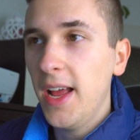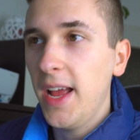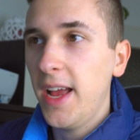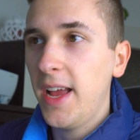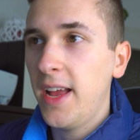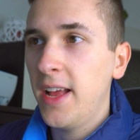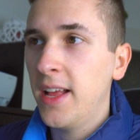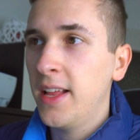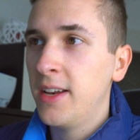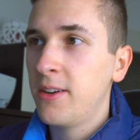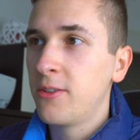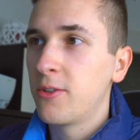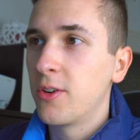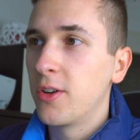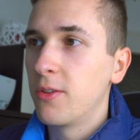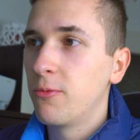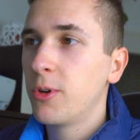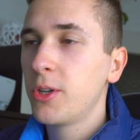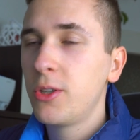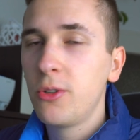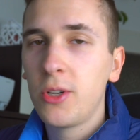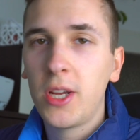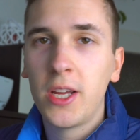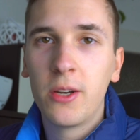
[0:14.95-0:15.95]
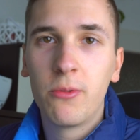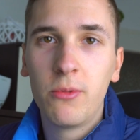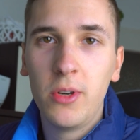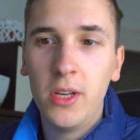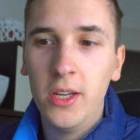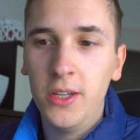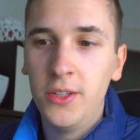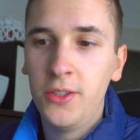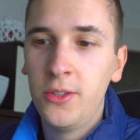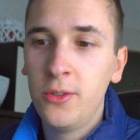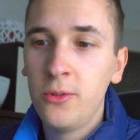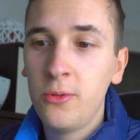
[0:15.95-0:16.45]
and what you can
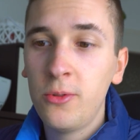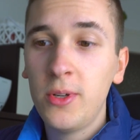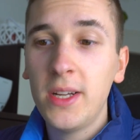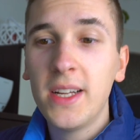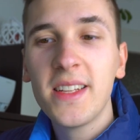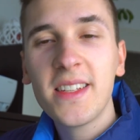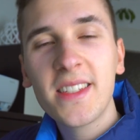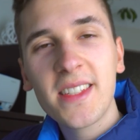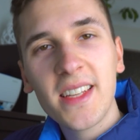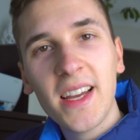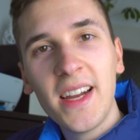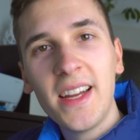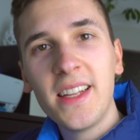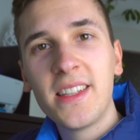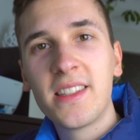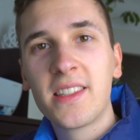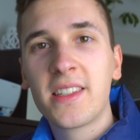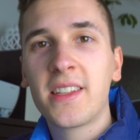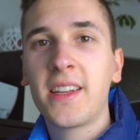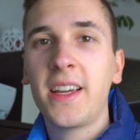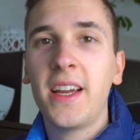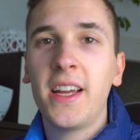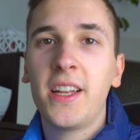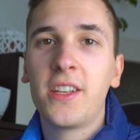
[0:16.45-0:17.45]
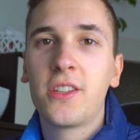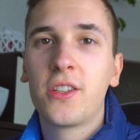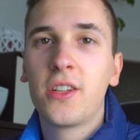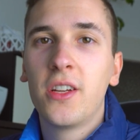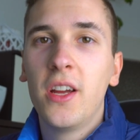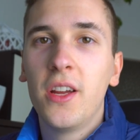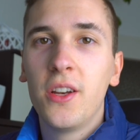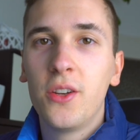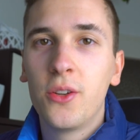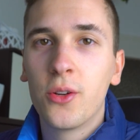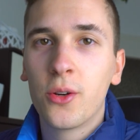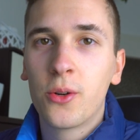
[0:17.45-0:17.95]
really do inside Sketch
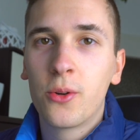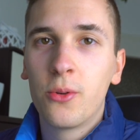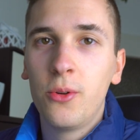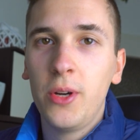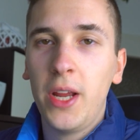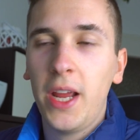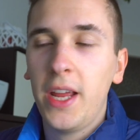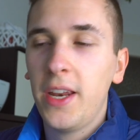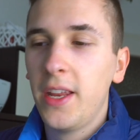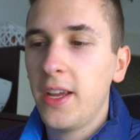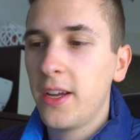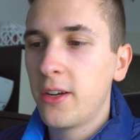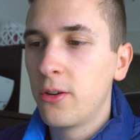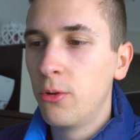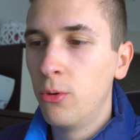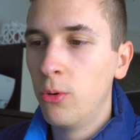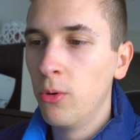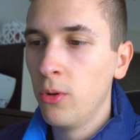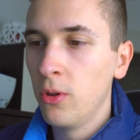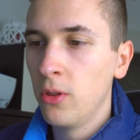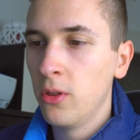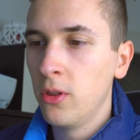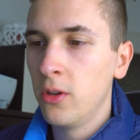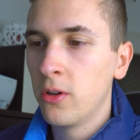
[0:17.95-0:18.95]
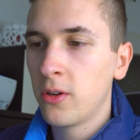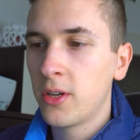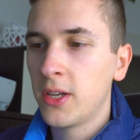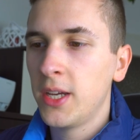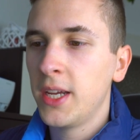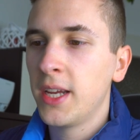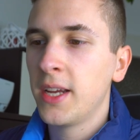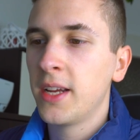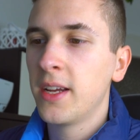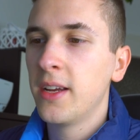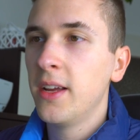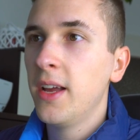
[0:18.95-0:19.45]
to create a cool
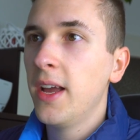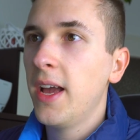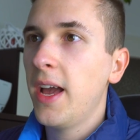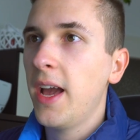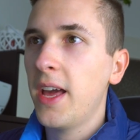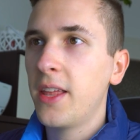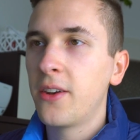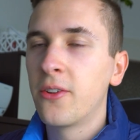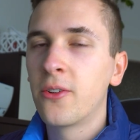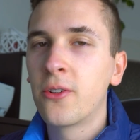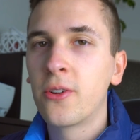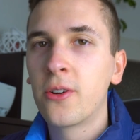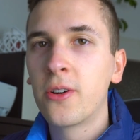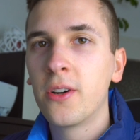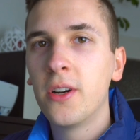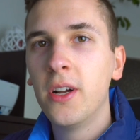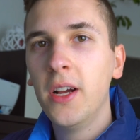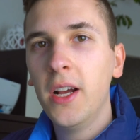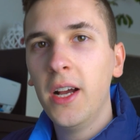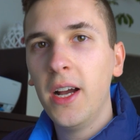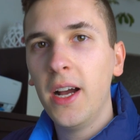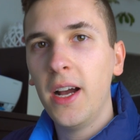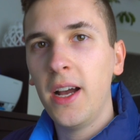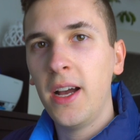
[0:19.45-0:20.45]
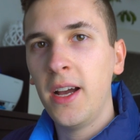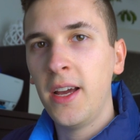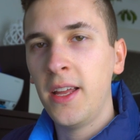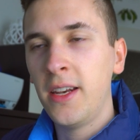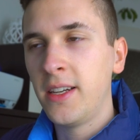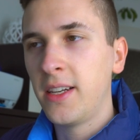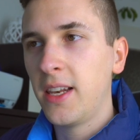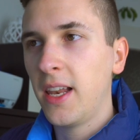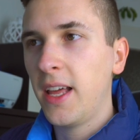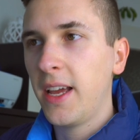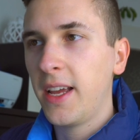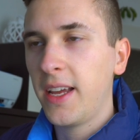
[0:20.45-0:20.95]
looking header
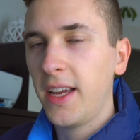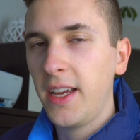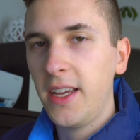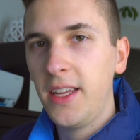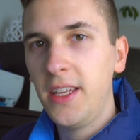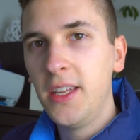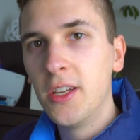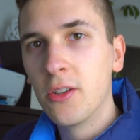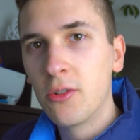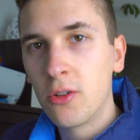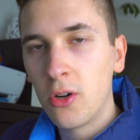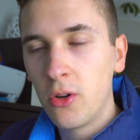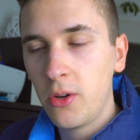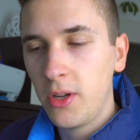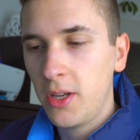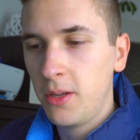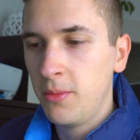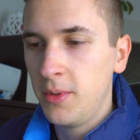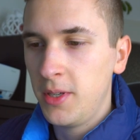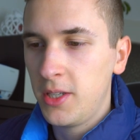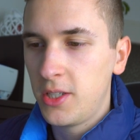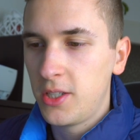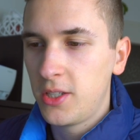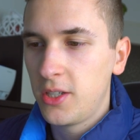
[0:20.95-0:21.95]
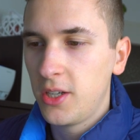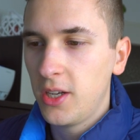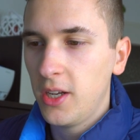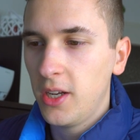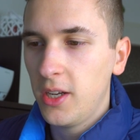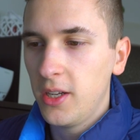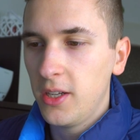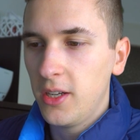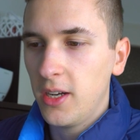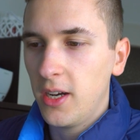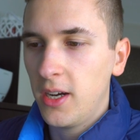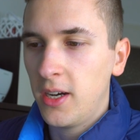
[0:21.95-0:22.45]
and like a hero image
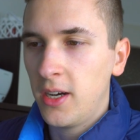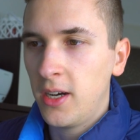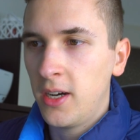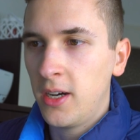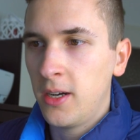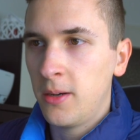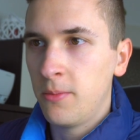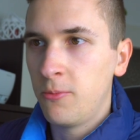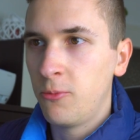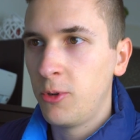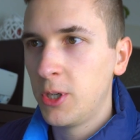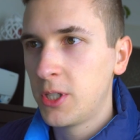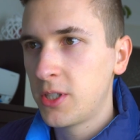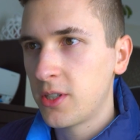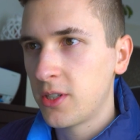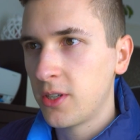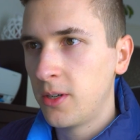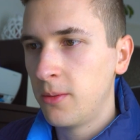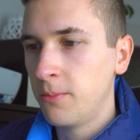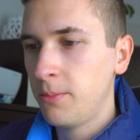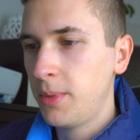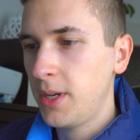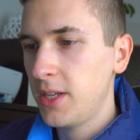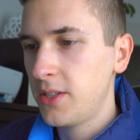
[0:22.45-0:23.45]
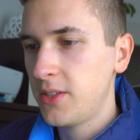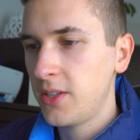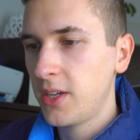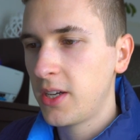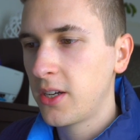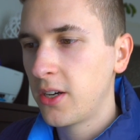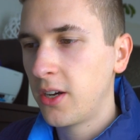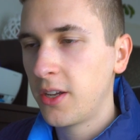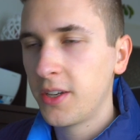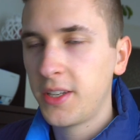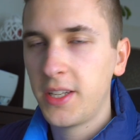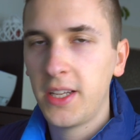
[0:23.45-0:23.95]
Um, with some basic
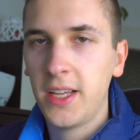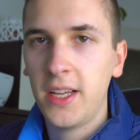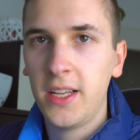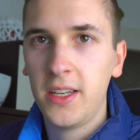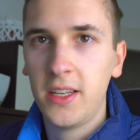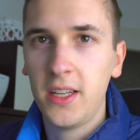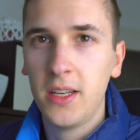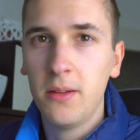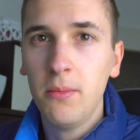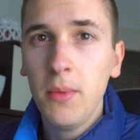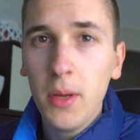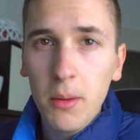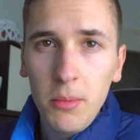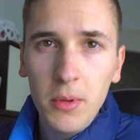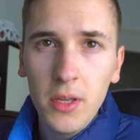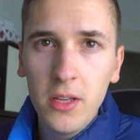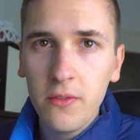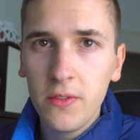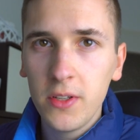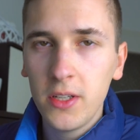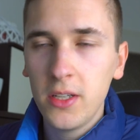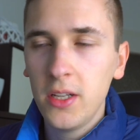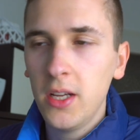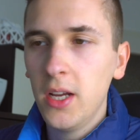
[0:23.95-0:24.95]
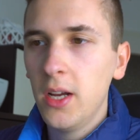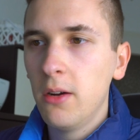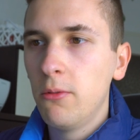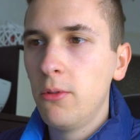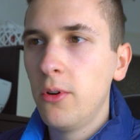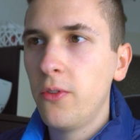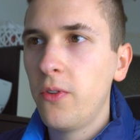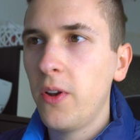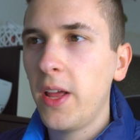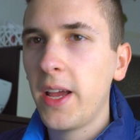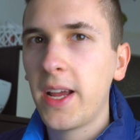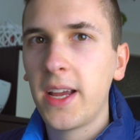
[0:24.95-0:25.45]
content and maybe even
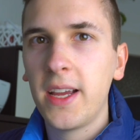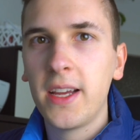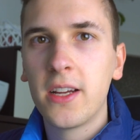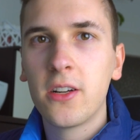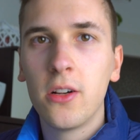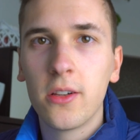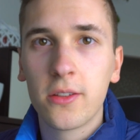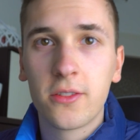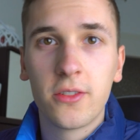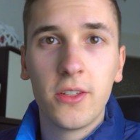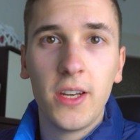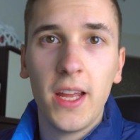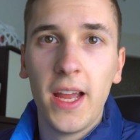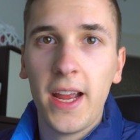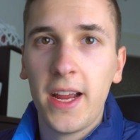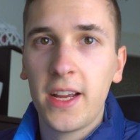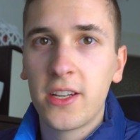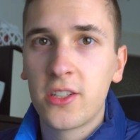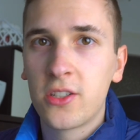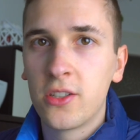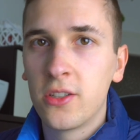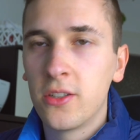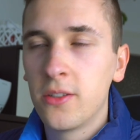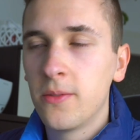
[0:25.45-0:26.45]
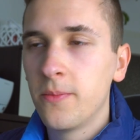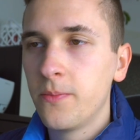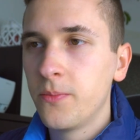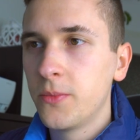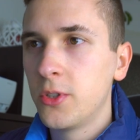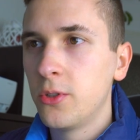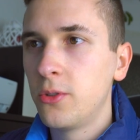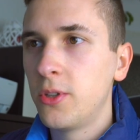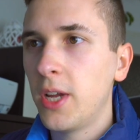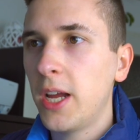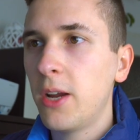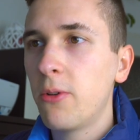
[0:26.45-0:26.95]
with like a call to an action
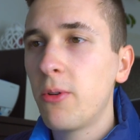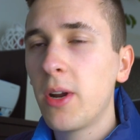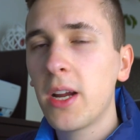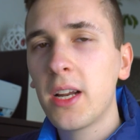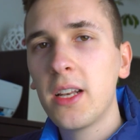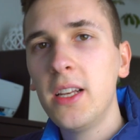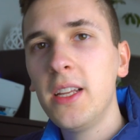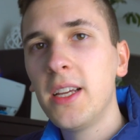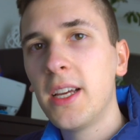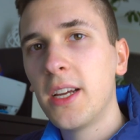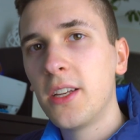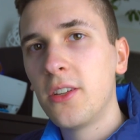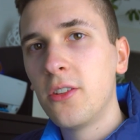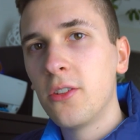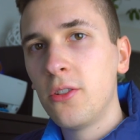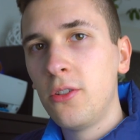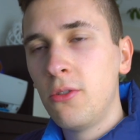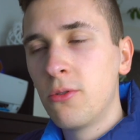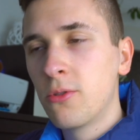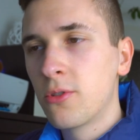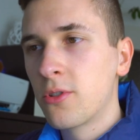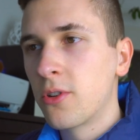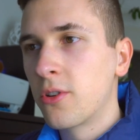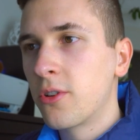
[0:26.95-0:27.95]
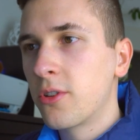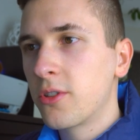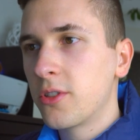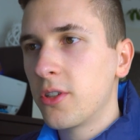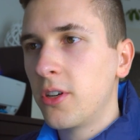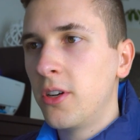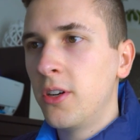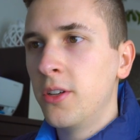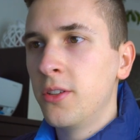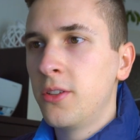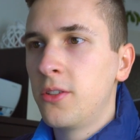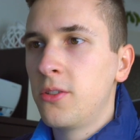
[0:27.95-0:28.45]
to directly get your users
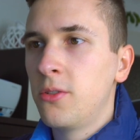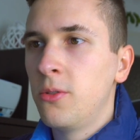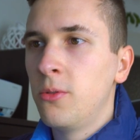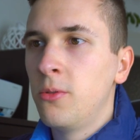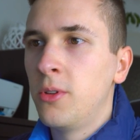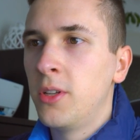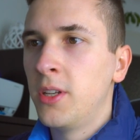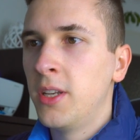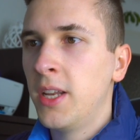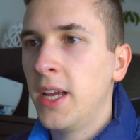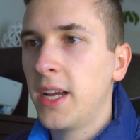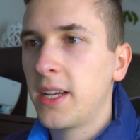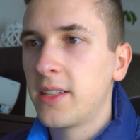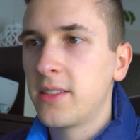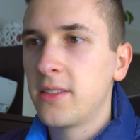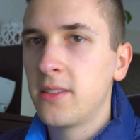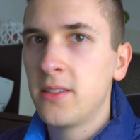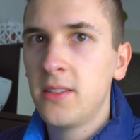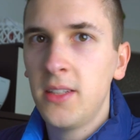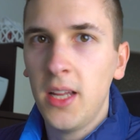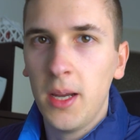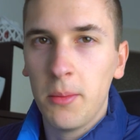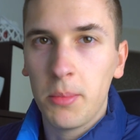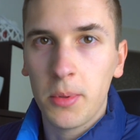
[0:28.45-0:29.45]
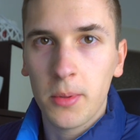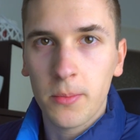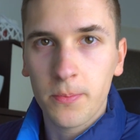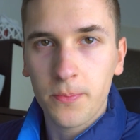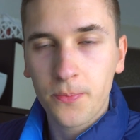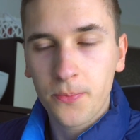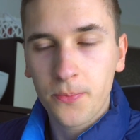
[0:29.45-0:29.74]
onto the next step.